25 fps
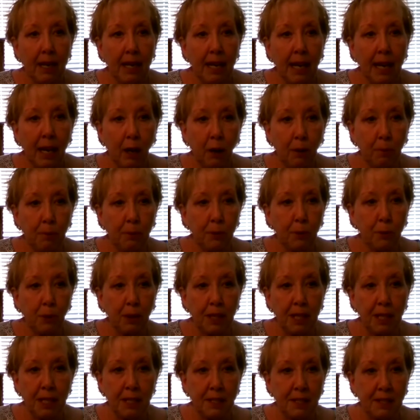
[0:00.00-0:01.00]
helps with
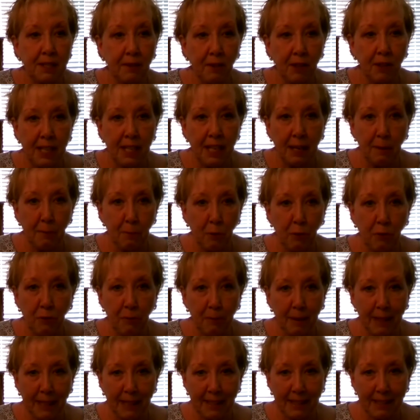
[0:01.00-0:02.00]
his everyday
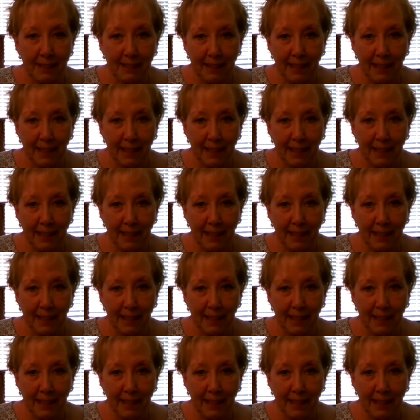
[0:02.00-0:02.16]
movement,